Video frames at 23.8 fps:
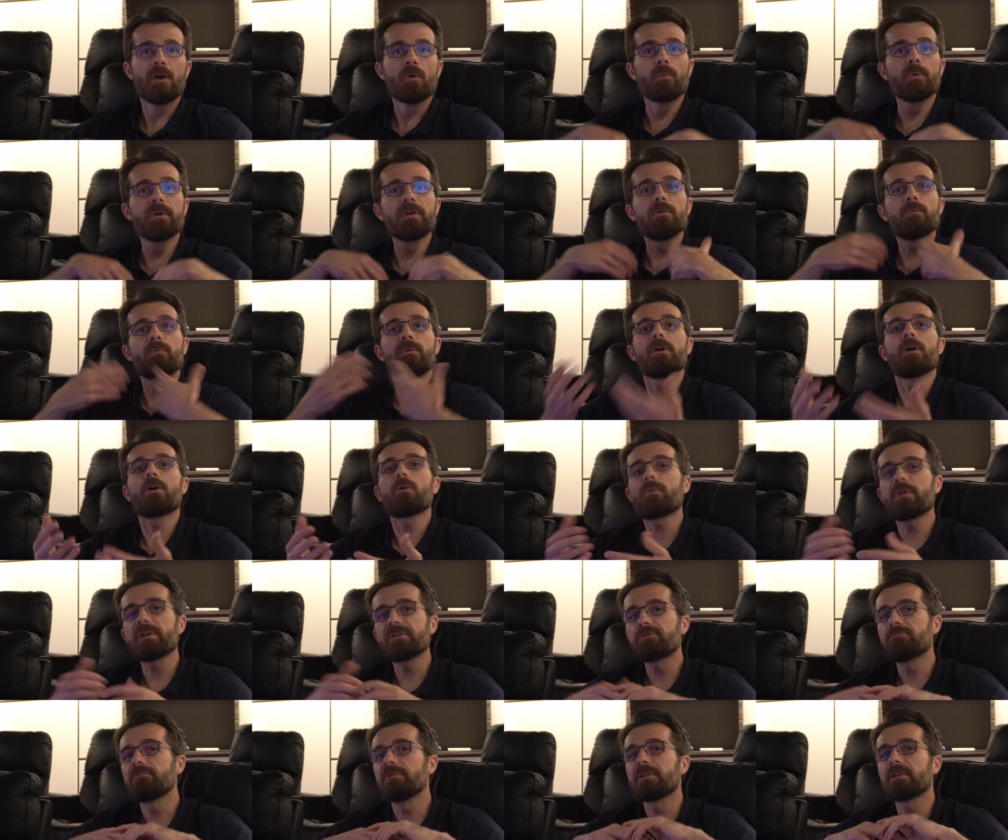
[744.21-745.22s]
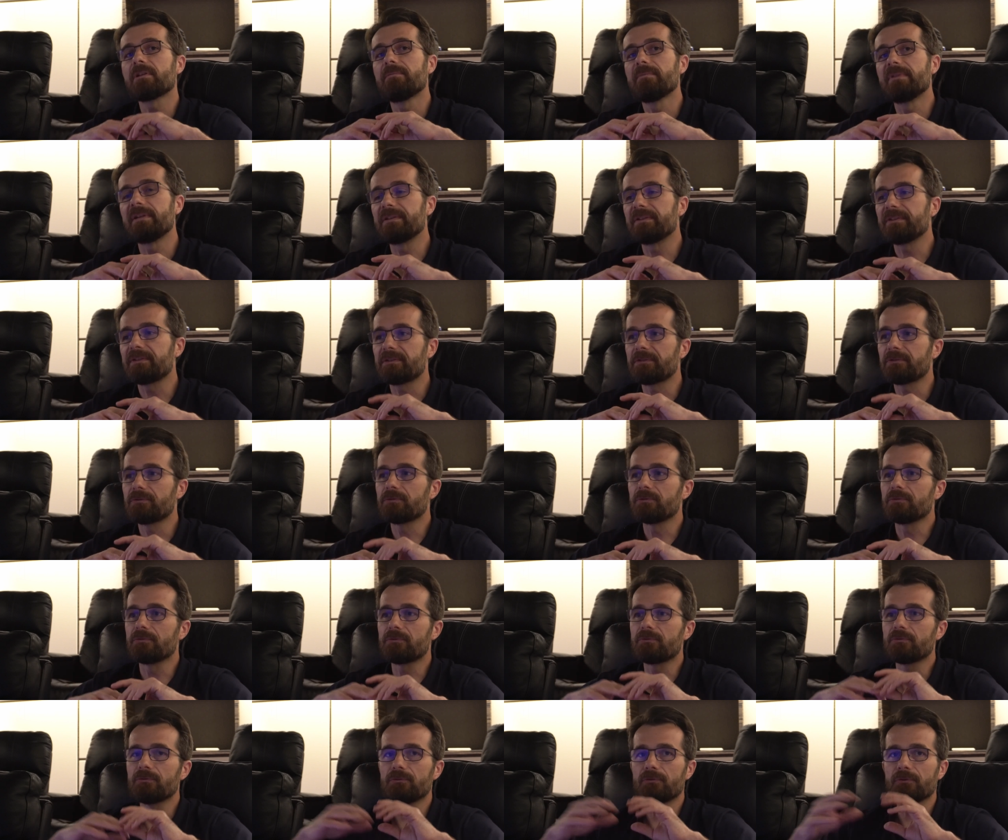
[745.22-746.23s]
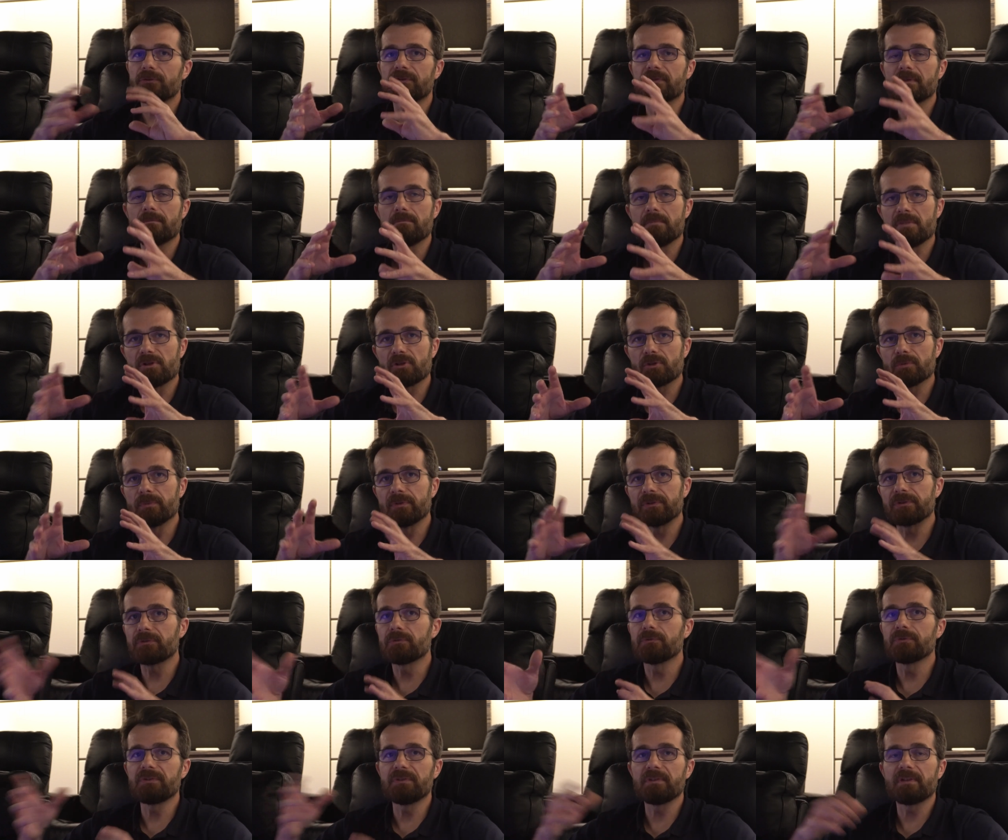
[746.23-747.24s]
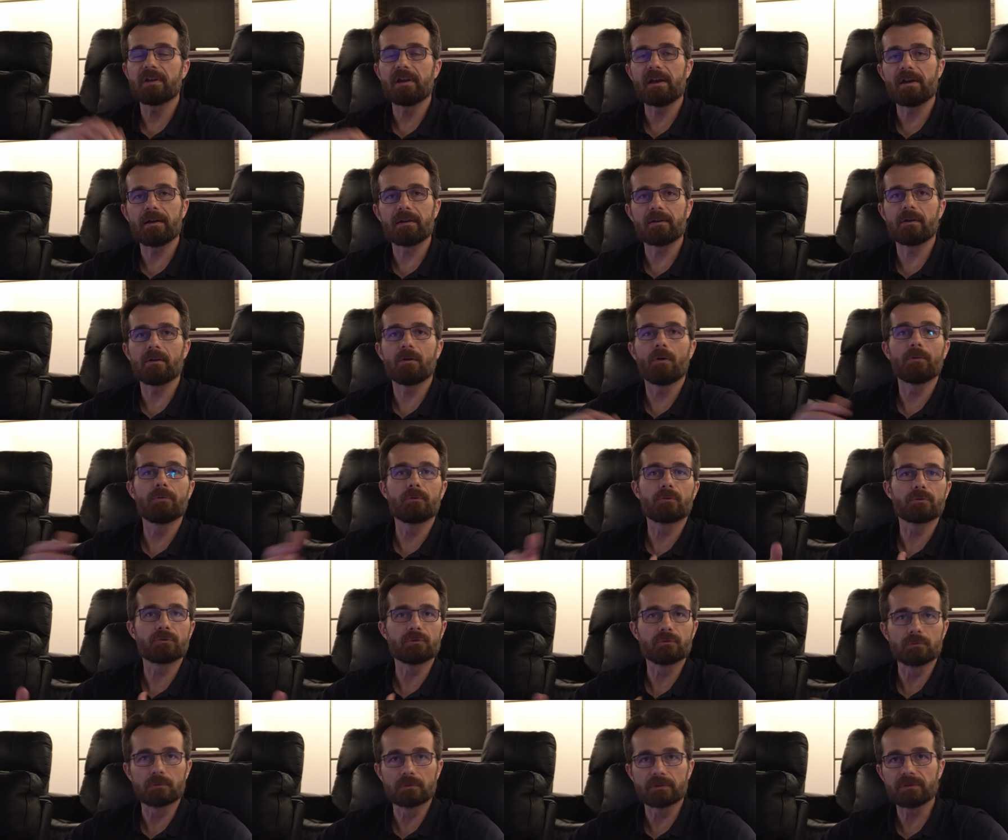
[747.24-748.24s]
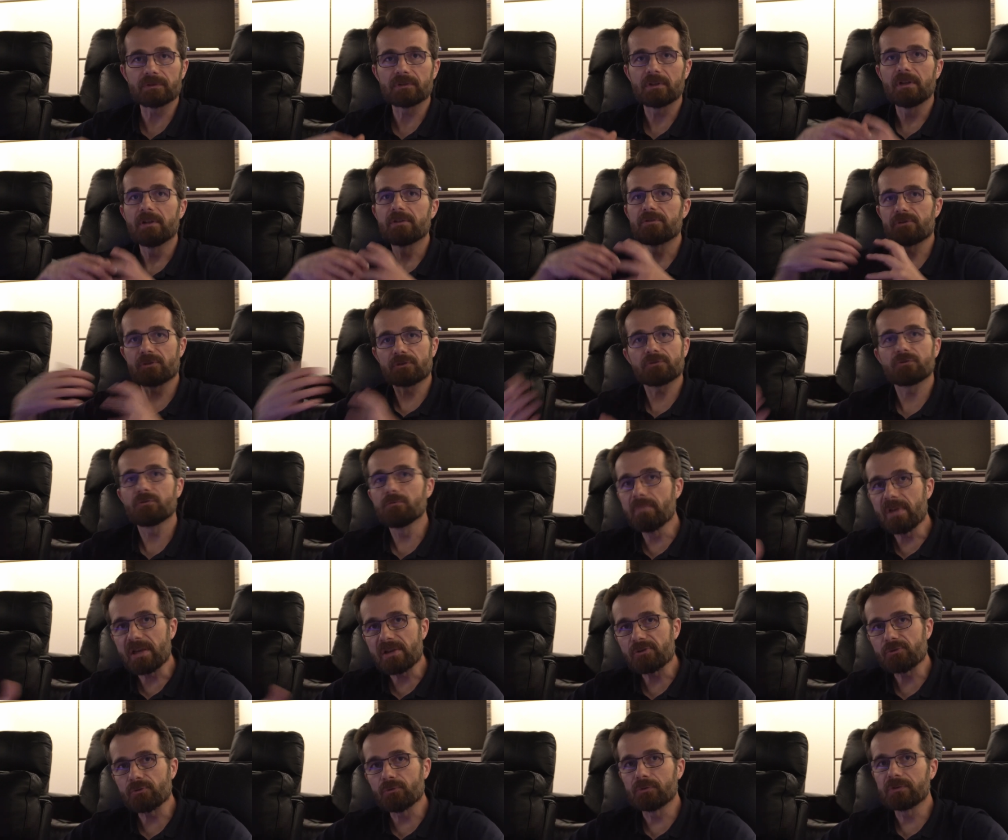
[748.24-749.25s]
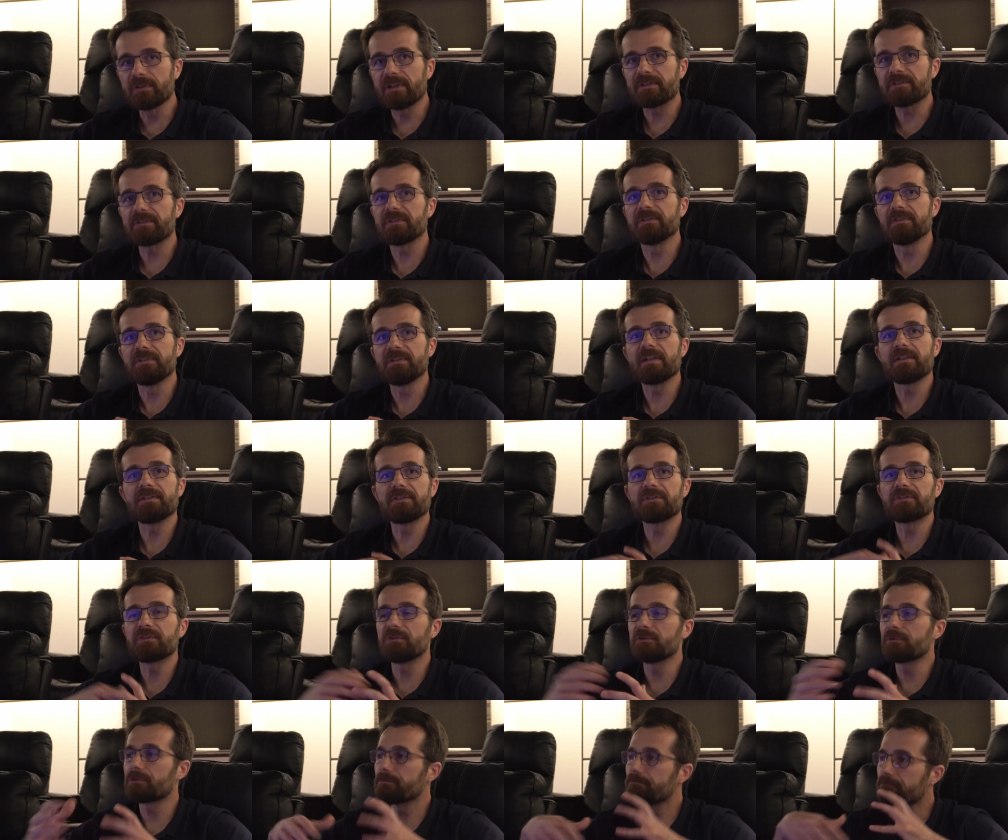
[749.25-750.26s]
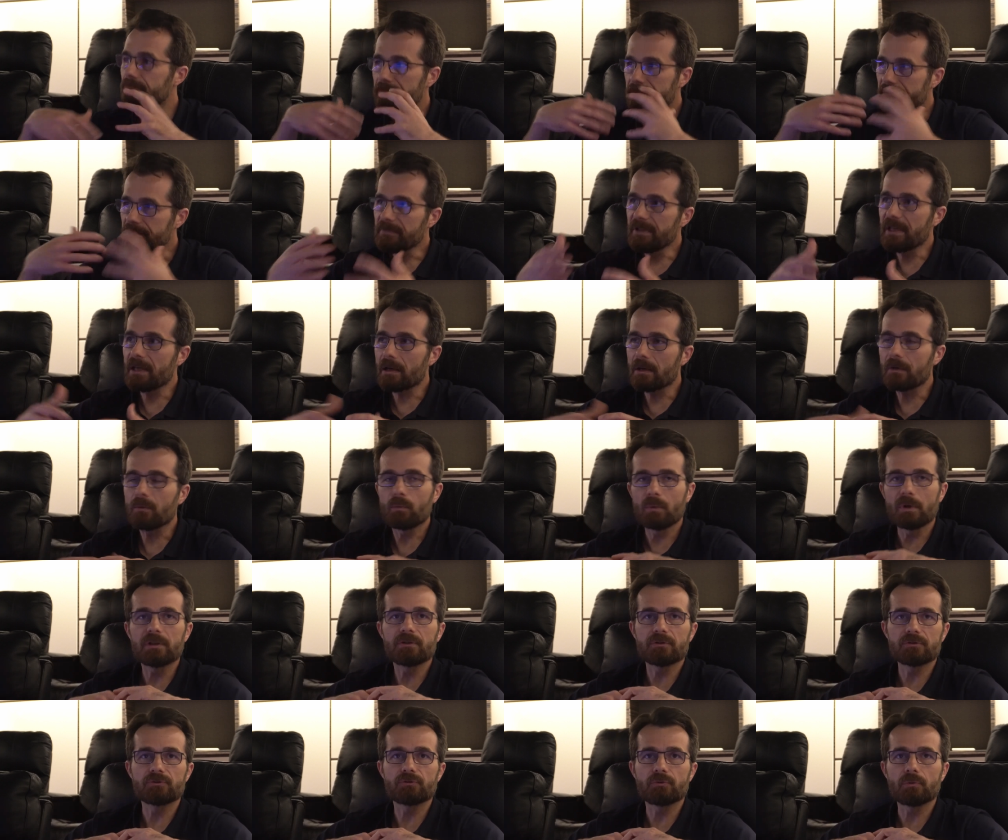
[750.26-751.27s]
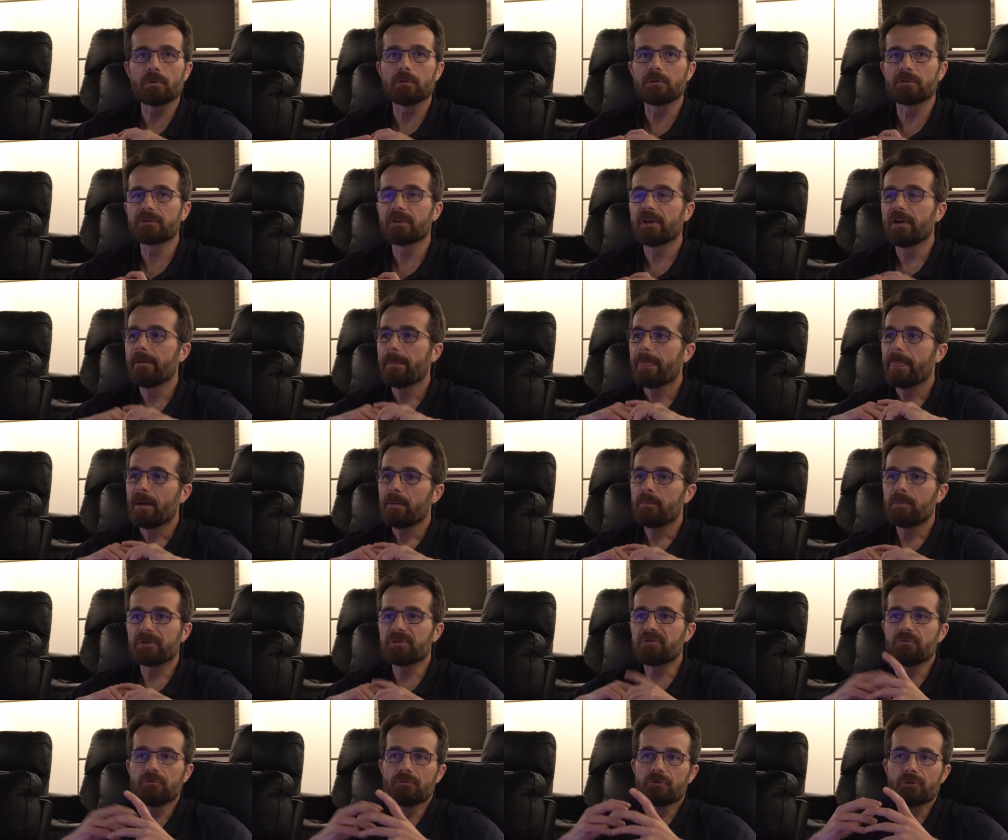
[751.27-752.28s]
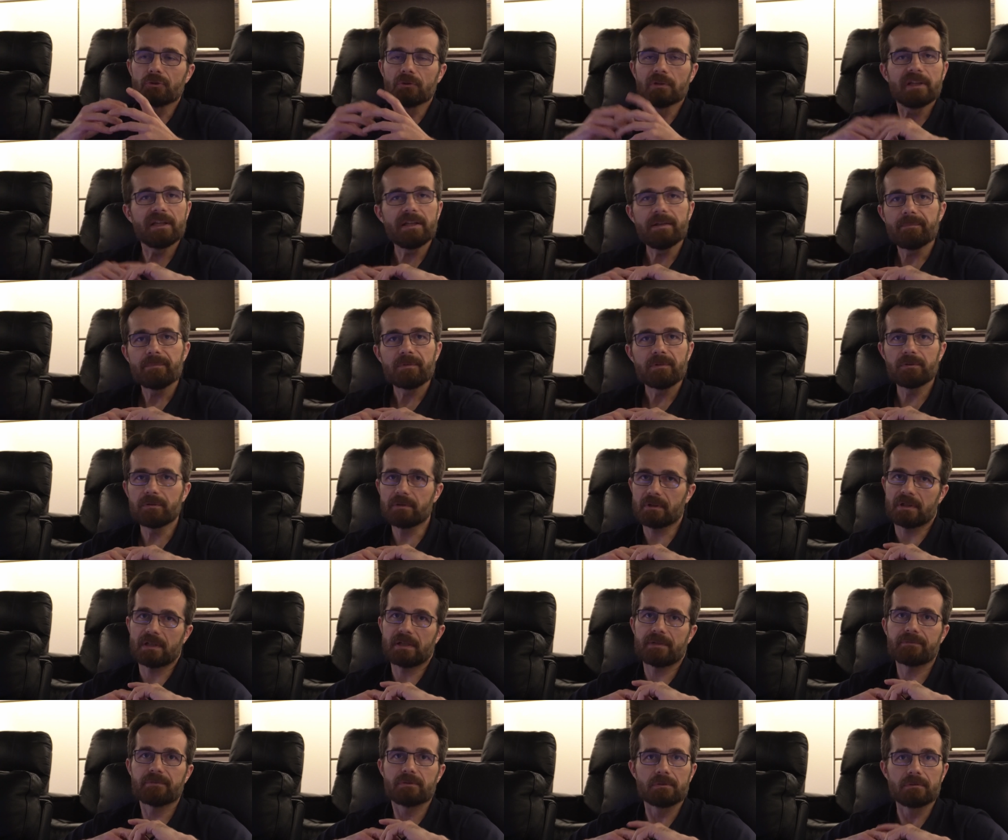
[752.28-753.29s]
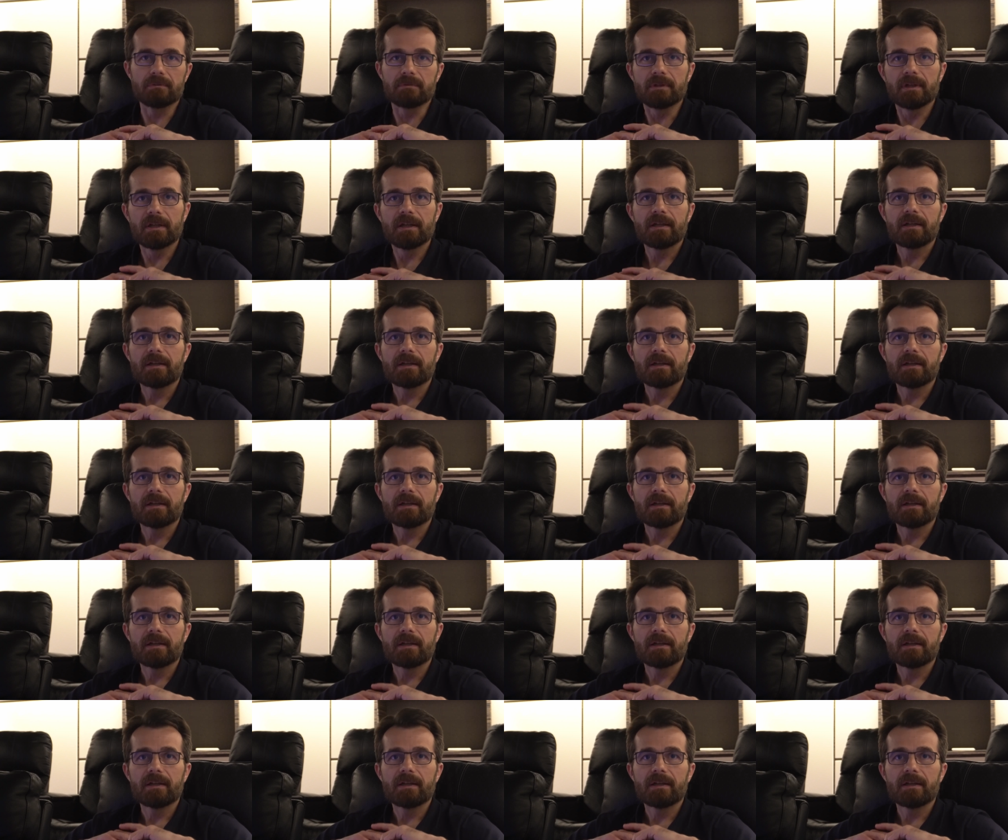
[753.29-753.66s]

We, we always recommend to, to do some measurements using uh, other tools just to make sure that in the end this is, yeah, well controlled. But usually you don't have to.